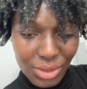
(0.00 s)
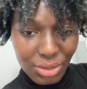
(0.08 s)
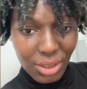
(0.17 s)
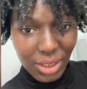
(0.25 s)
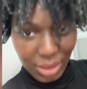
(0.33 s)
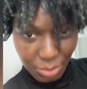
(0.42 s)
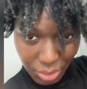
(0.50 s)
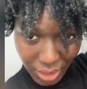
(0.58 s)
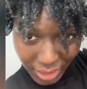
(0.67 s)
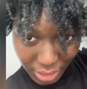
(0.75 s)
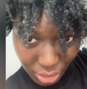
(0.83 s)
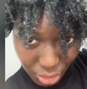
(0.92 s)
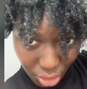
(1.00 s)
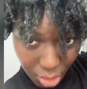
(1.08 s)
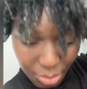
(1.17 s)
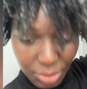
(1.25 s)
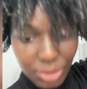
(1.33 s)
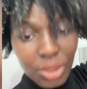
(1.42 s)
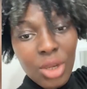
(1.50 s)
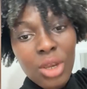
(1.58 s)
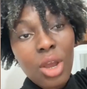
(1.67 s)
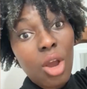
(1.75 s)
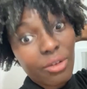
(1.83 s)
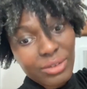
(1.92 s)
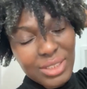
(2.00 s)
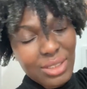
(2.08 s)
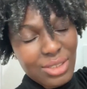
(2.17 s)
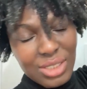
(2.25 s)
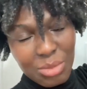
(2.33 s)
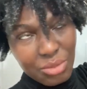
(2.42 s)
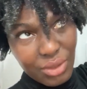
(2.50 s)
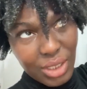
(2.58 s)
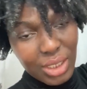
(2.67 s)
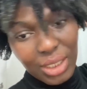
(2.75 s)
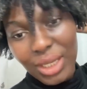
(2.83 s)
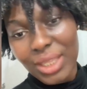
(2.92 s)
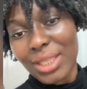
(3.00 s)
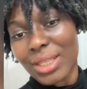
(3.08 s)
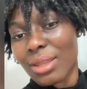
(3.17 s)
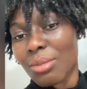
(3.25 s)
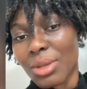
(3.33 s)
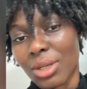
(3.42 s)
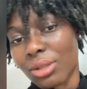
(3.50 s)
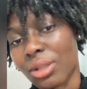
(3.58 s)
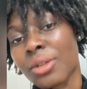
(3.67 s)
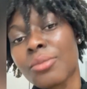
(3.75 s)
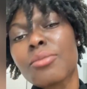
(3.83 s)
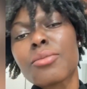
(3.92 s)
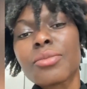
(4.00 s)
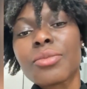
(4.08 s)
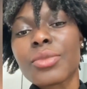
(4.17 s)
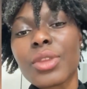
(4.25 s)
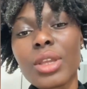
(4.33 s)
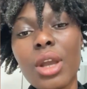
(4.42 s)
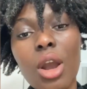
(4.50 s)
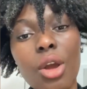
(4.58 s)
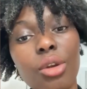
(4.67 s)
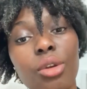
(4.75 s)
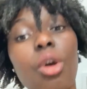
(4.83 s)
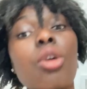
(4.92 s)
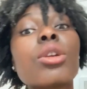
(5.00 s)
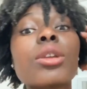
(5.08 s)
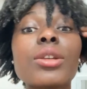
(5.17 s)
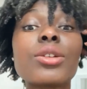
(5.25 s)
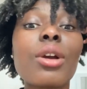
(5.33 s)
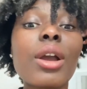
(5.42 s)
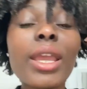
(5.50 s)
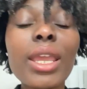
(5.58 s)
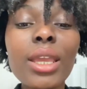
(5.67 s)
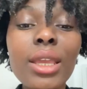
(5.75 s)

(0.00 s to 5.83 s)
dry, but like the top, obviously because it's been raining, and then the middle are not dry.